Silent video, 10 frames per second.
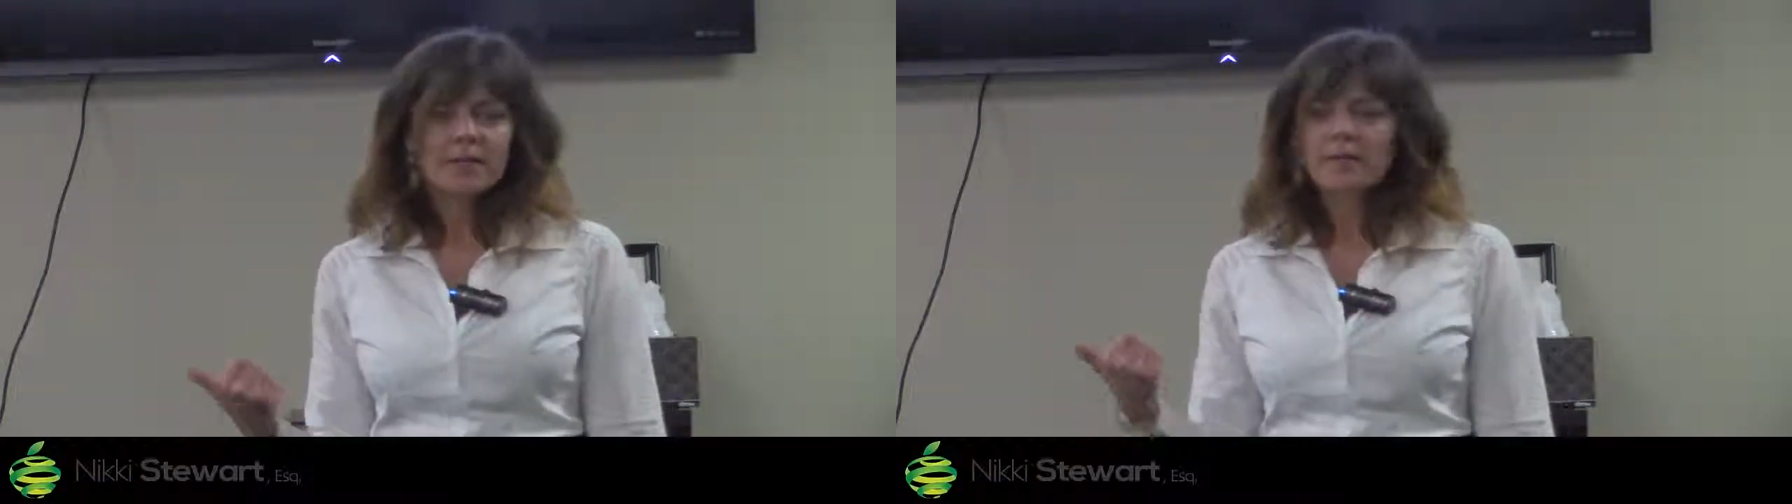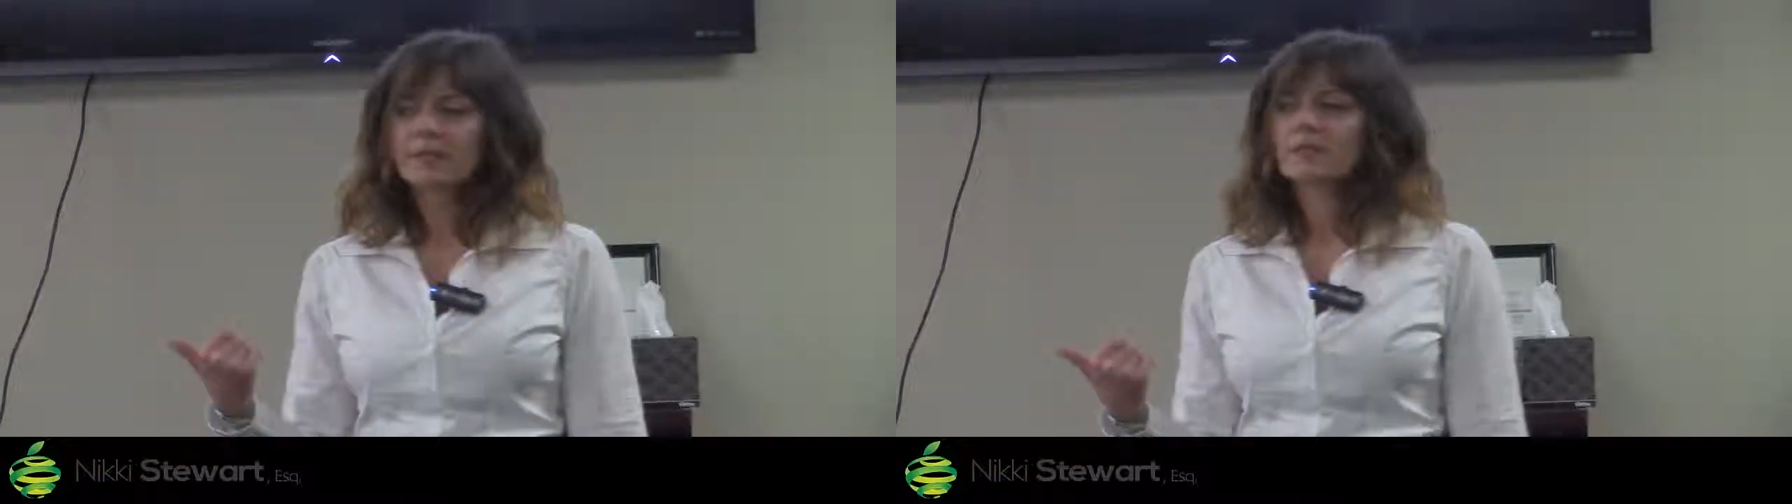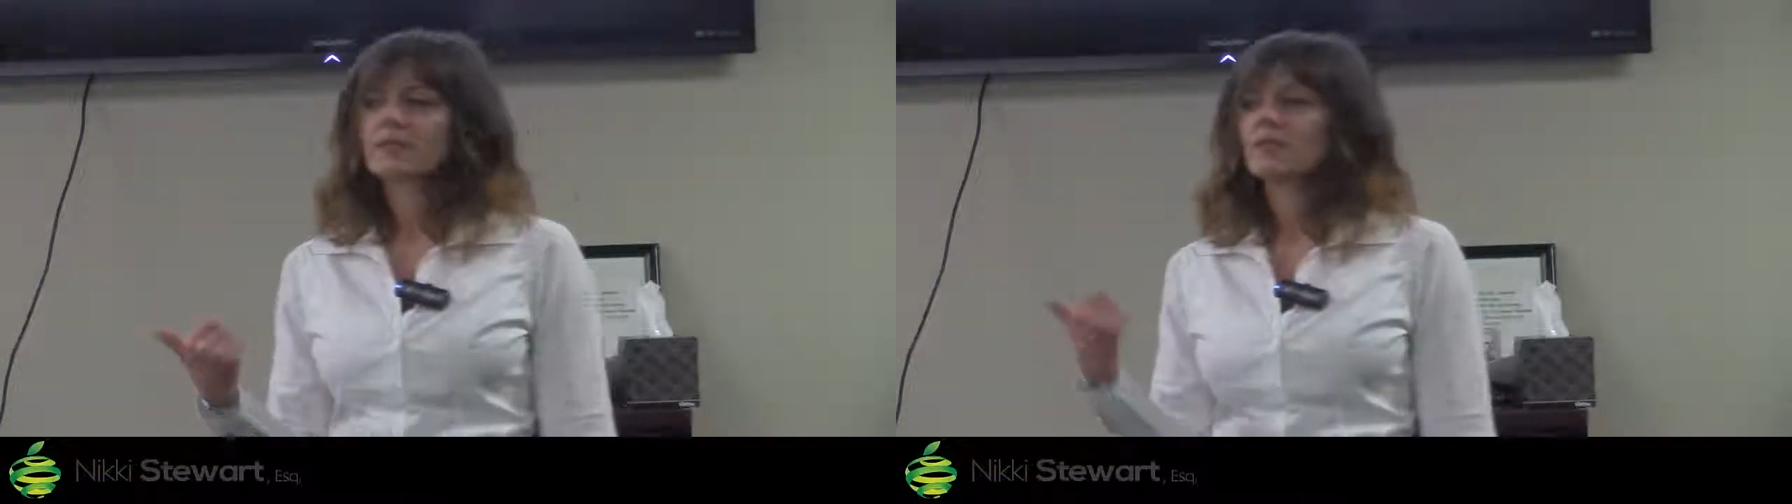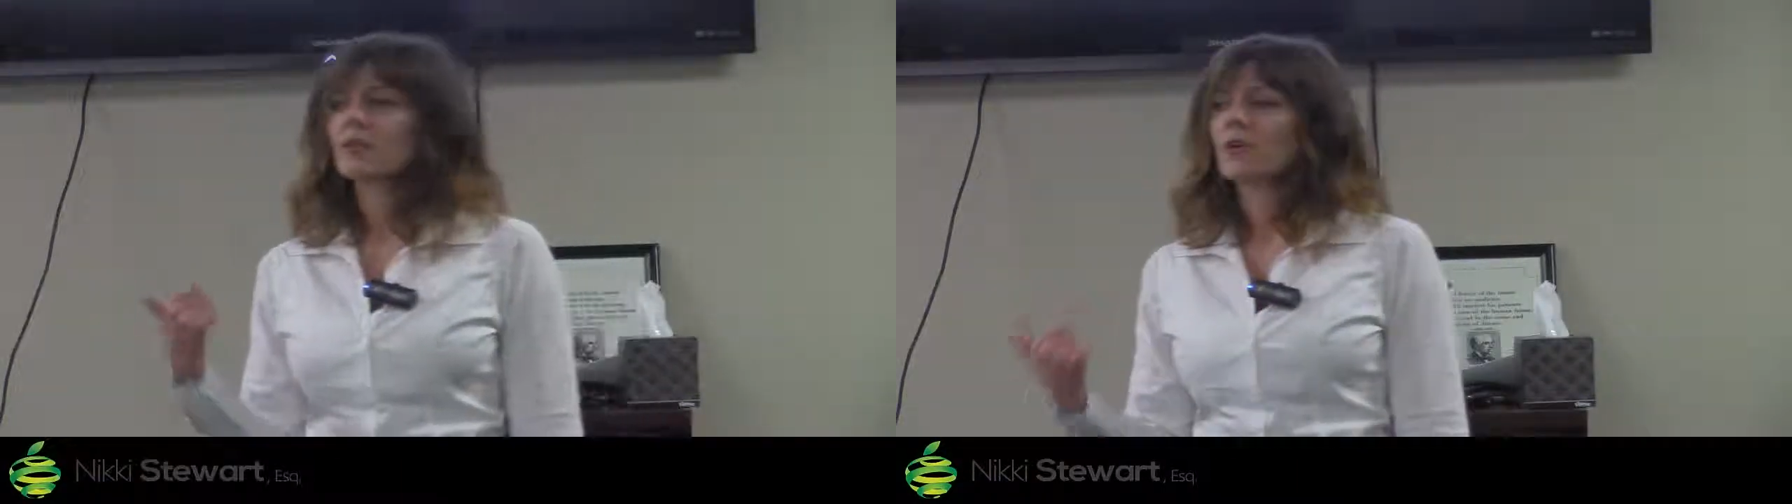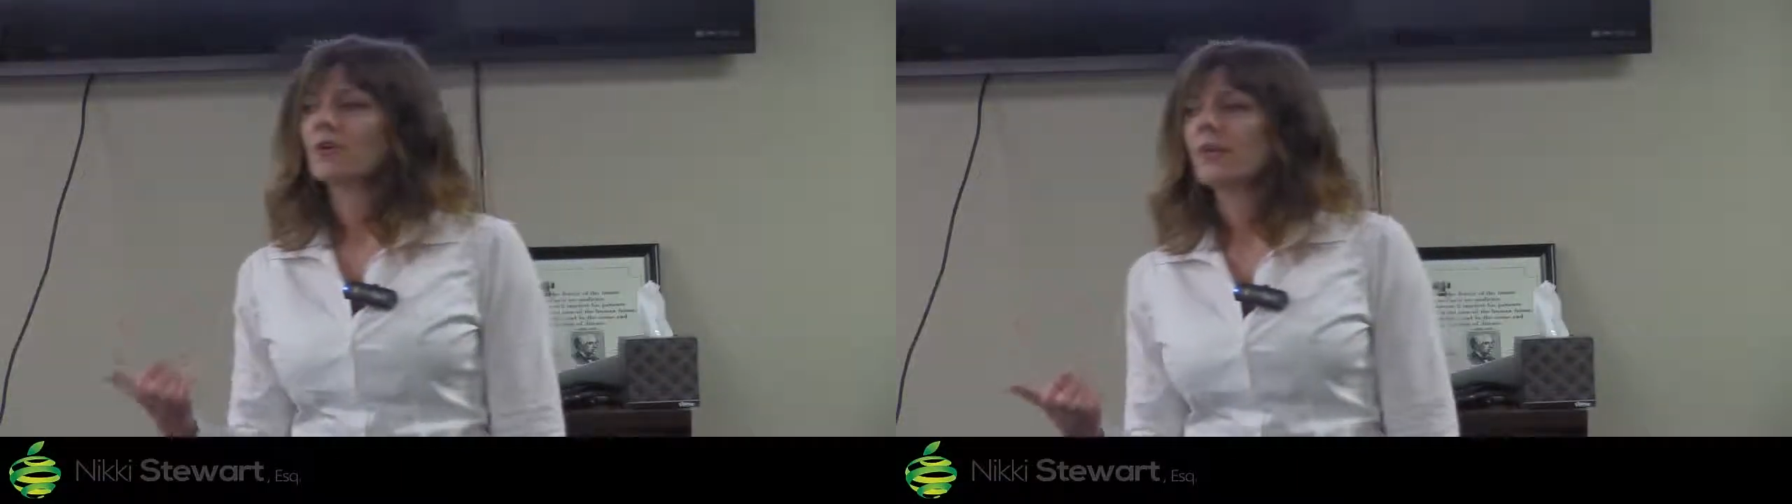I mean, it's
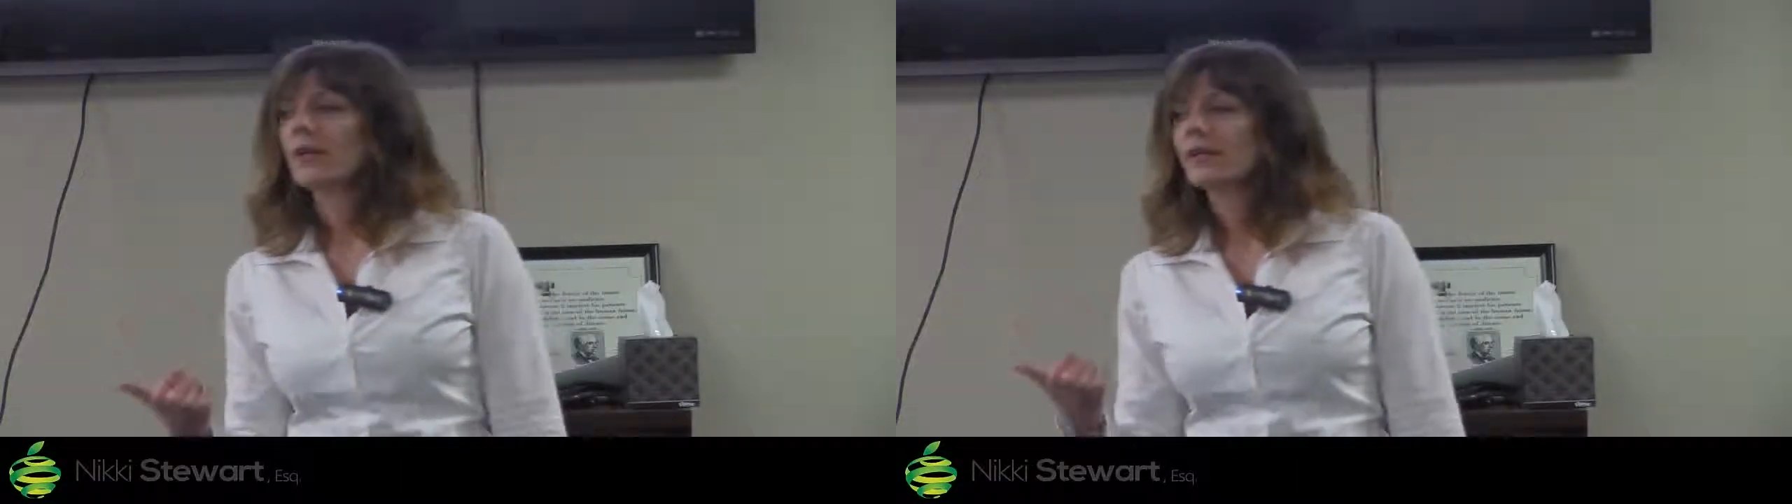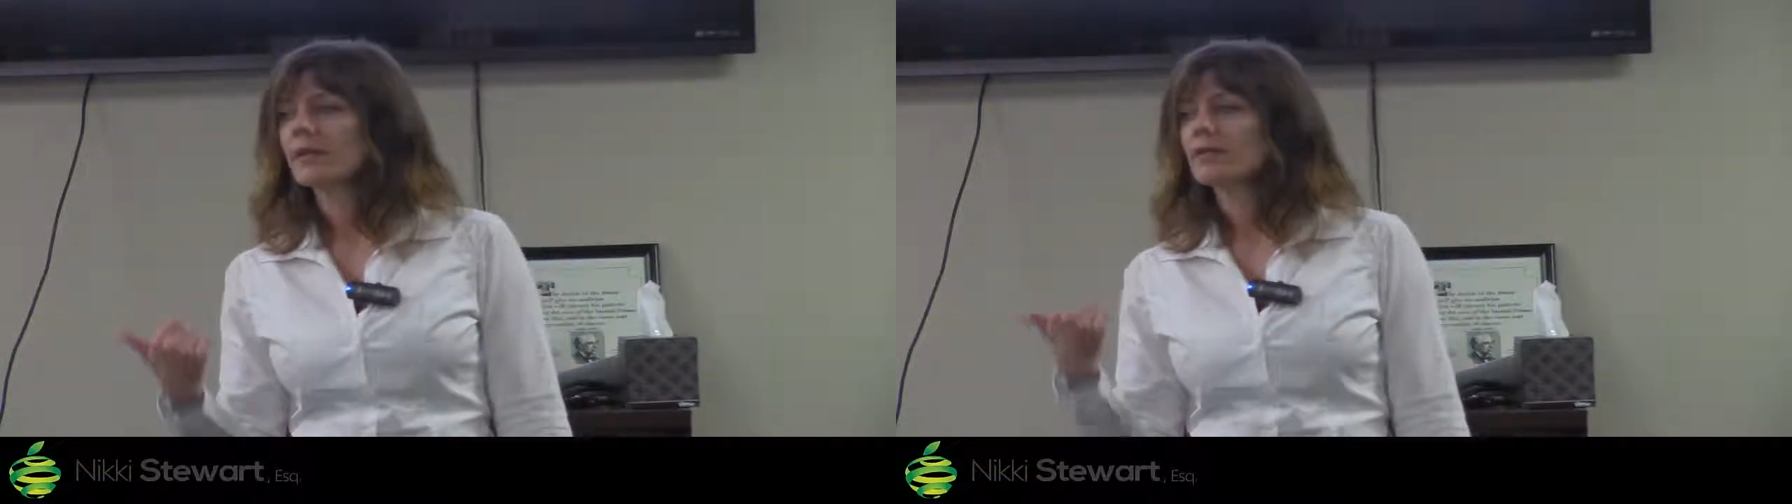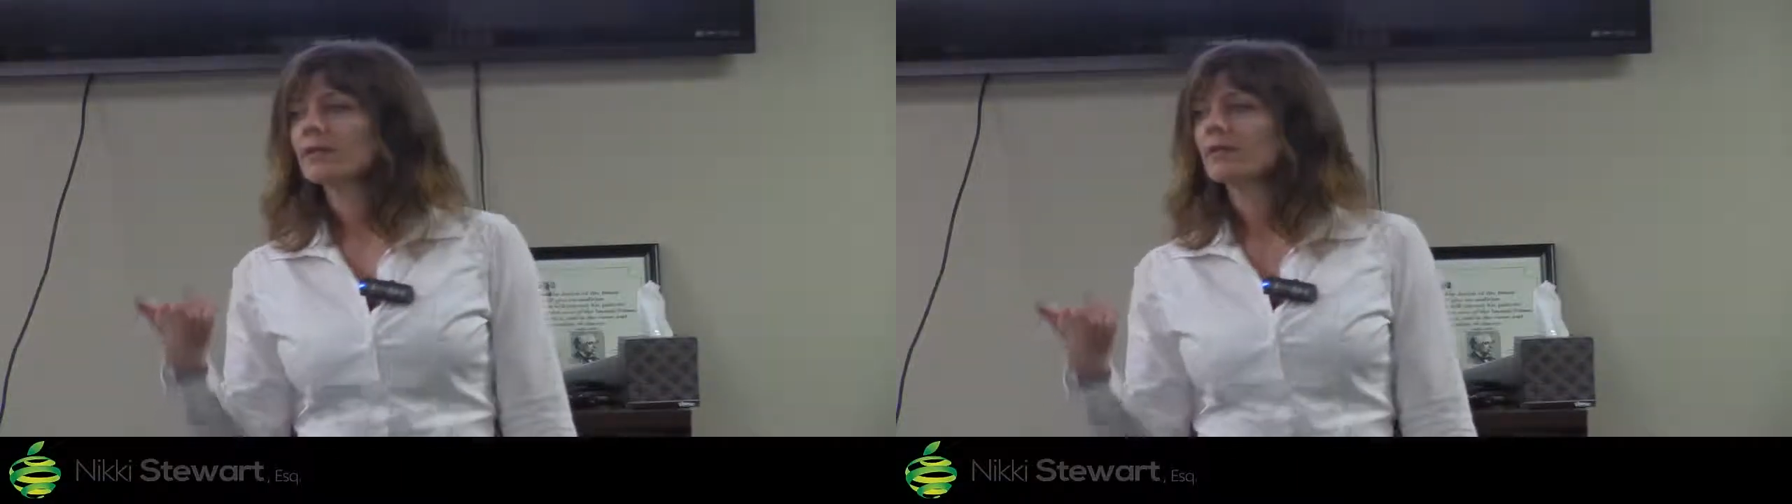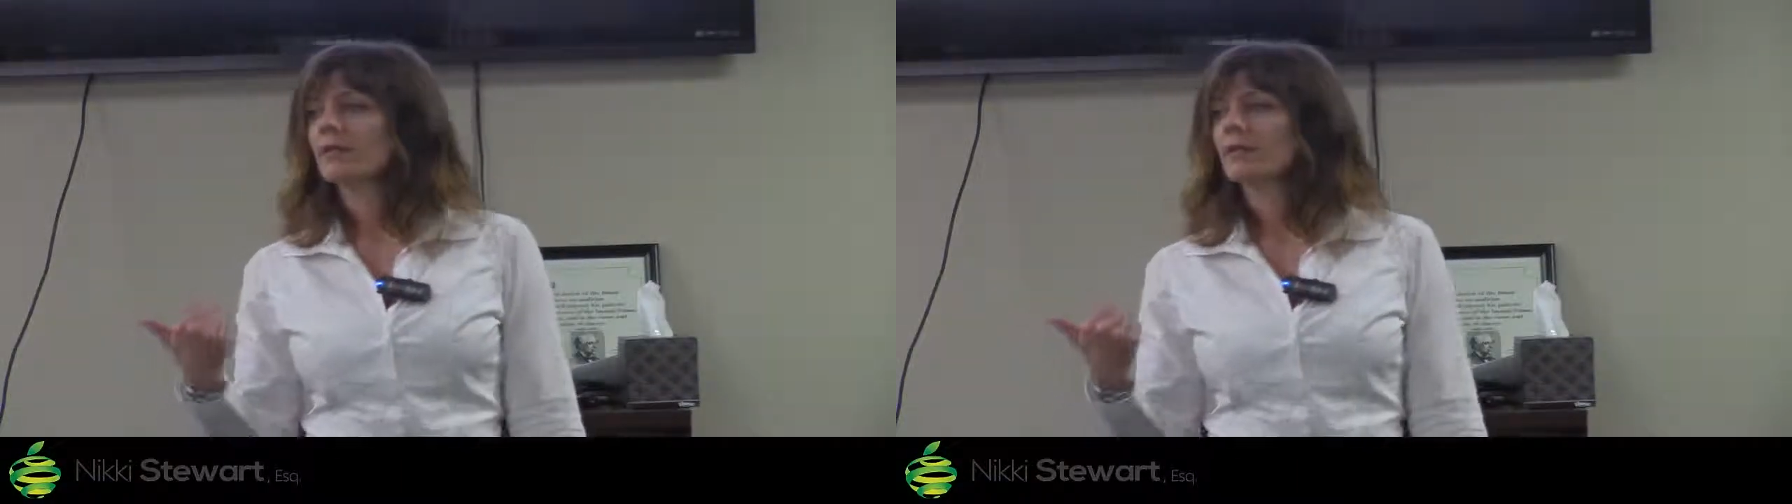horrendous,